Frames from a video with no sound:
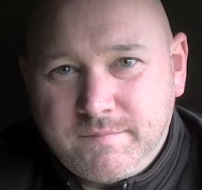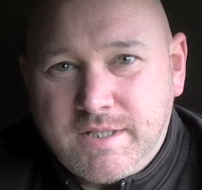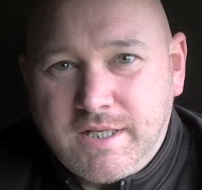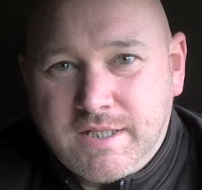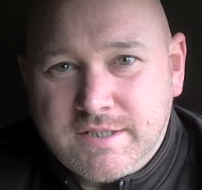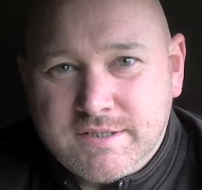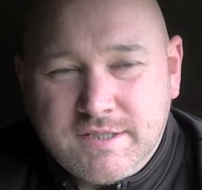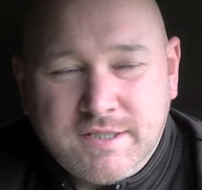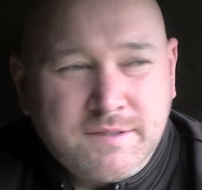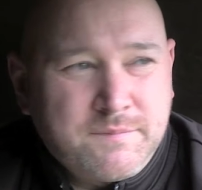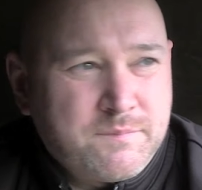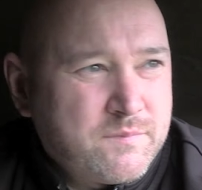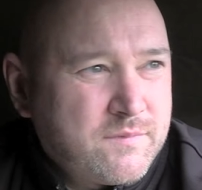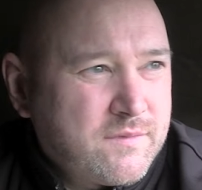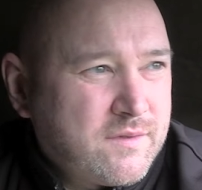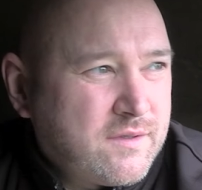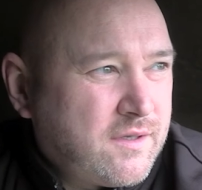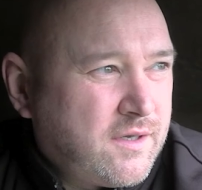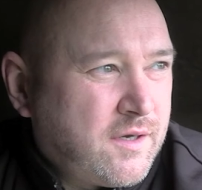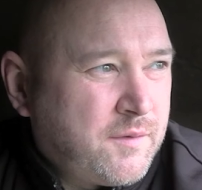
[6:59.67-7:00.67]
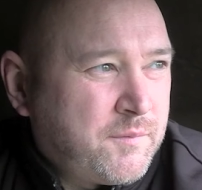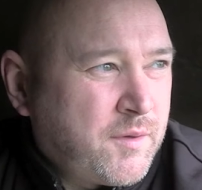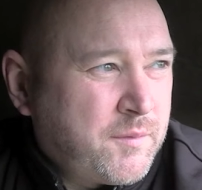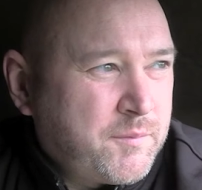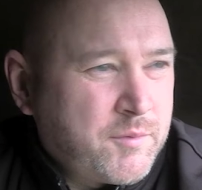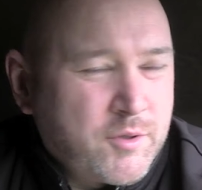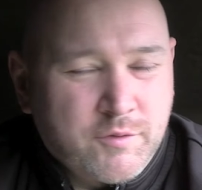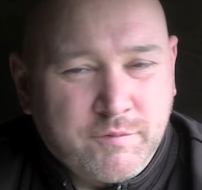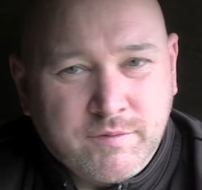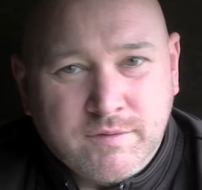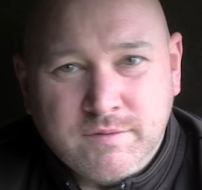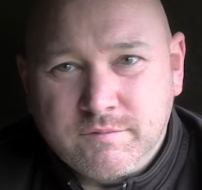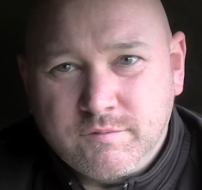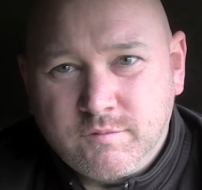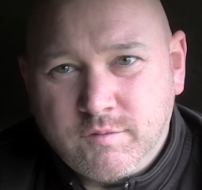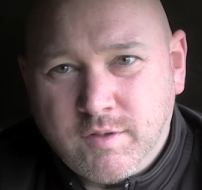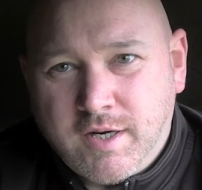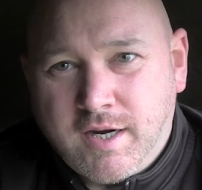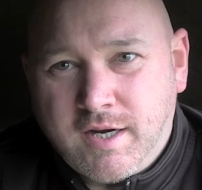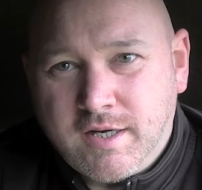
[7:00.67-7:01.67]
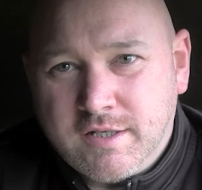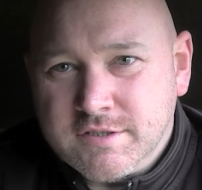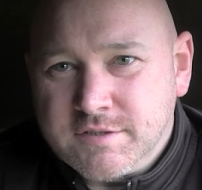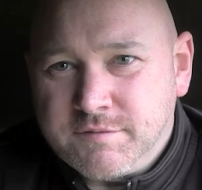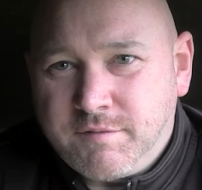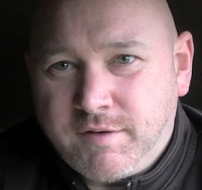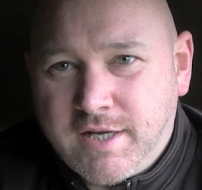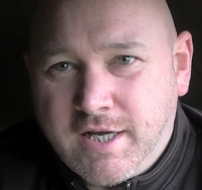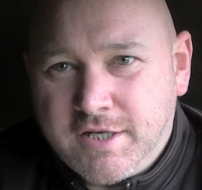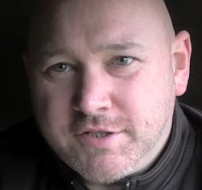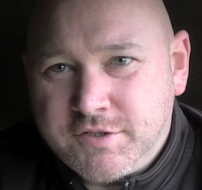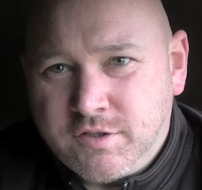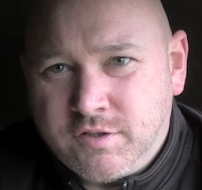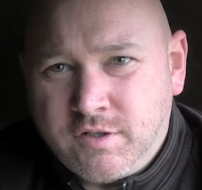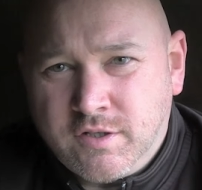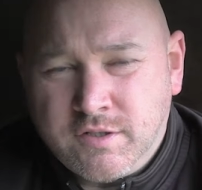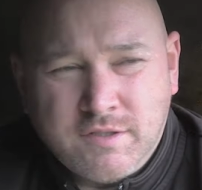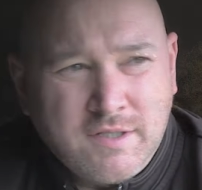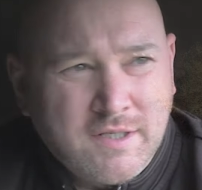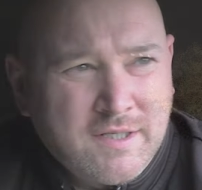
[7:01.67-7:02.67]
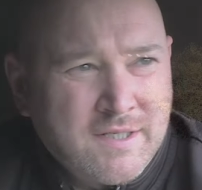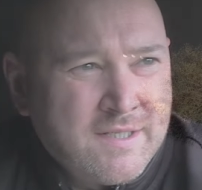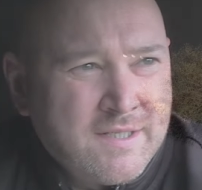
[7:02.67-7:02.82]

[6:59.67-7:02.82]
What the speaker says: That's it. I'm not moving, regardless if I catch or not.